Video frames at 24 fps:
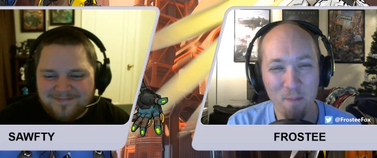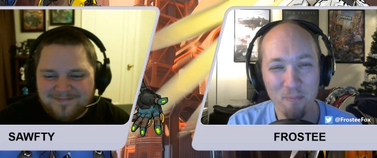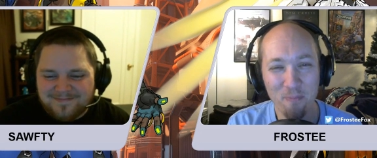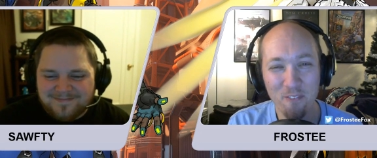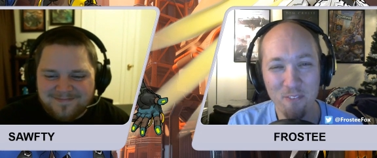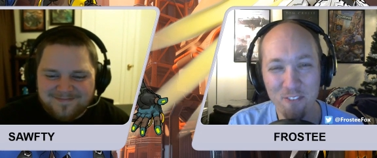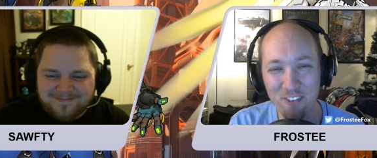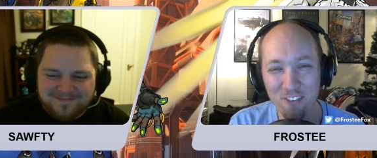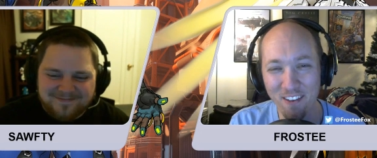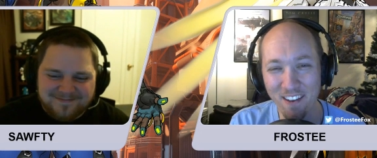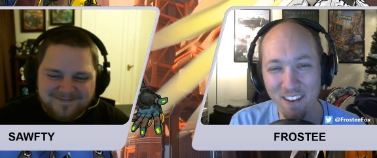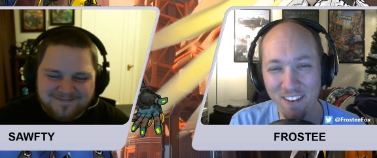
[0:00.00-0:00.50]

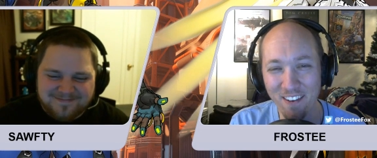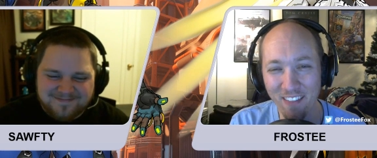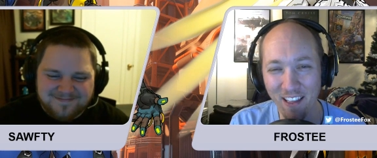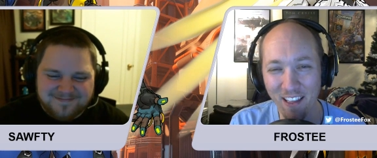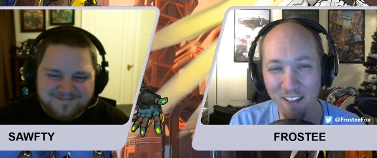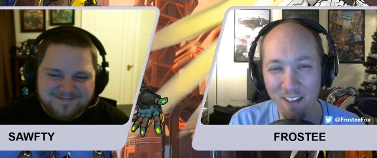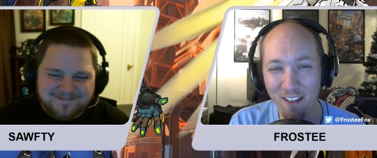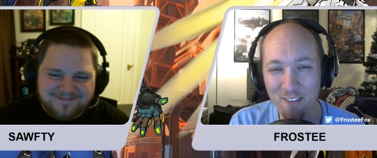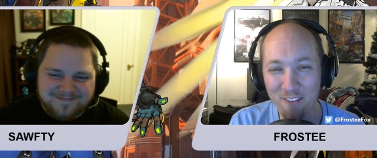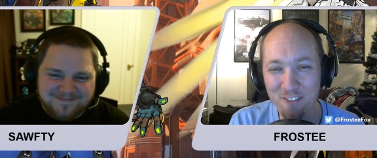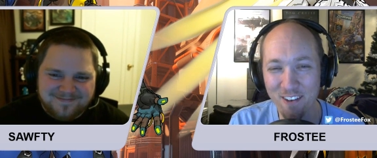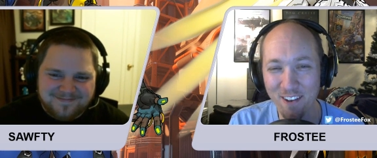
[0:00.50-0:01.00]
Speaker 1: send in like, I'll
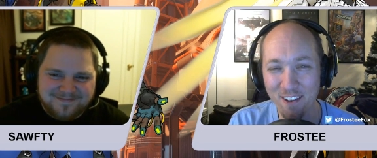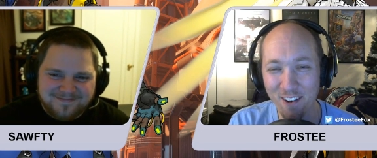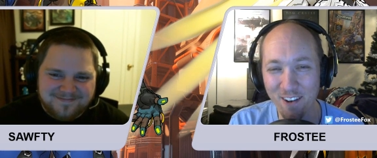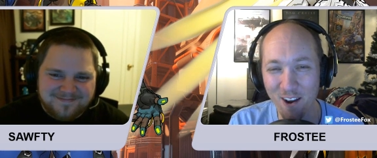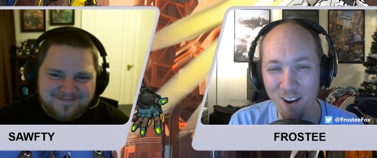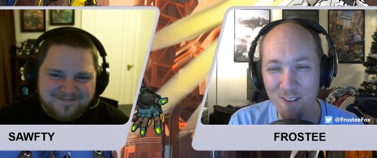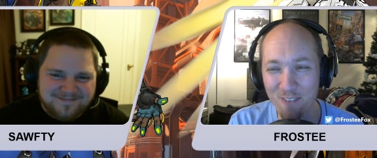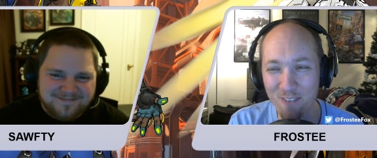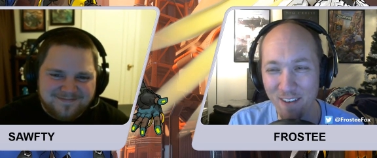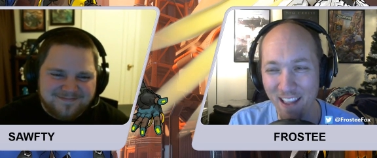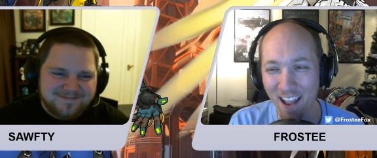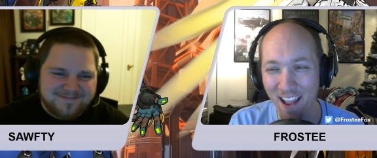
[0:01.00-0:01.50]
send an
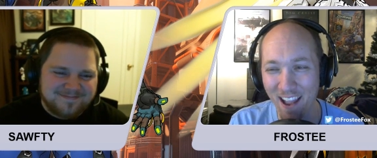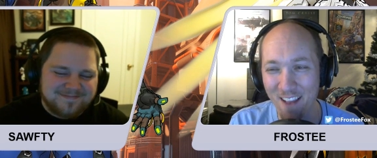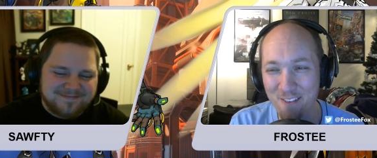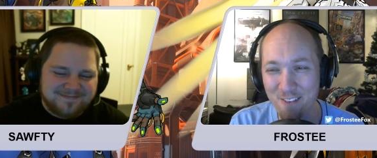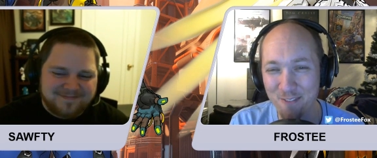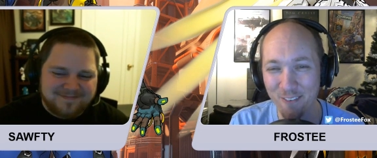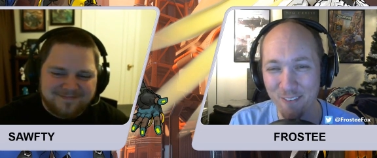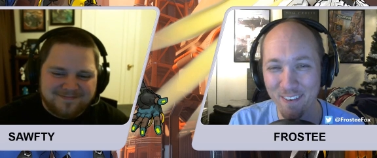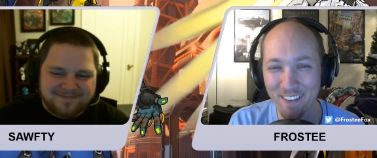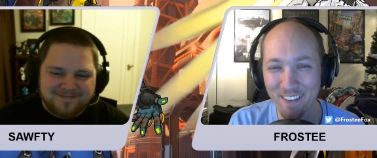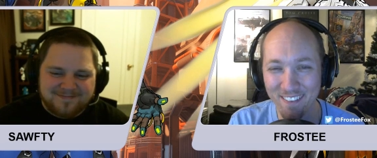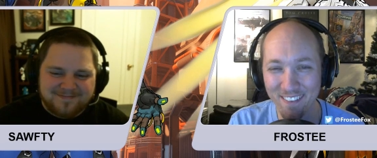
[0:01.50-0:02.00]
overcast
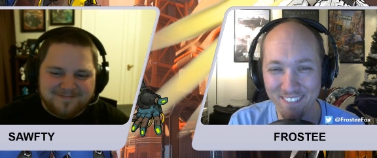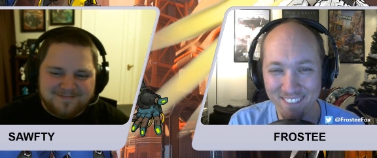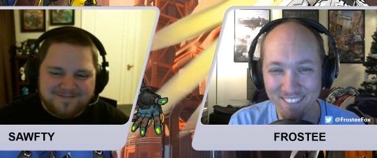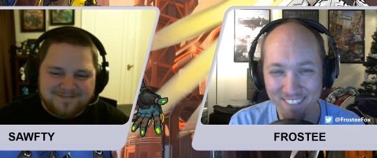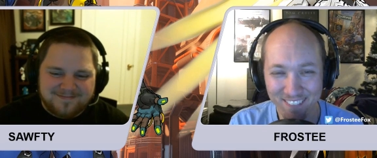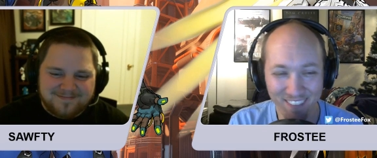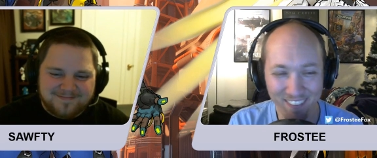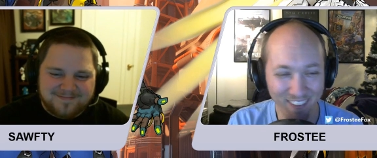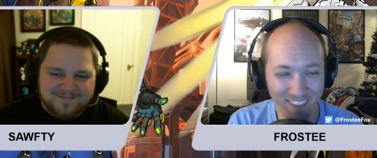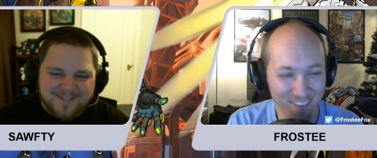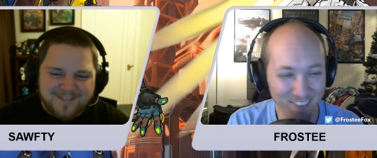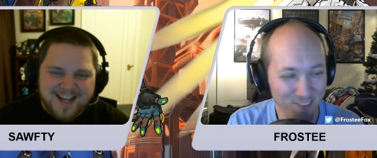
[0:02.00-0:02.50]
one in.
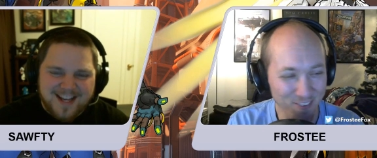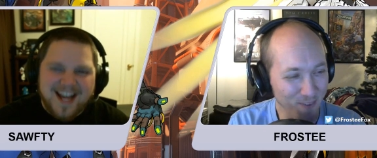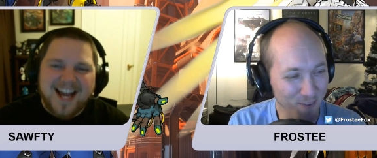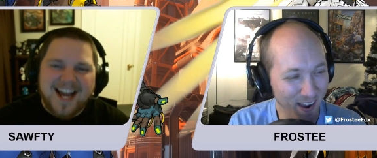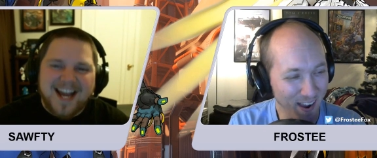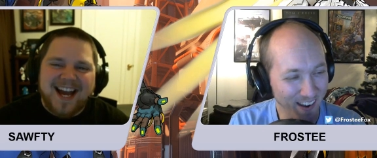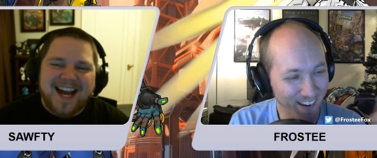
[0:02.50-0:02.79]
Like just write it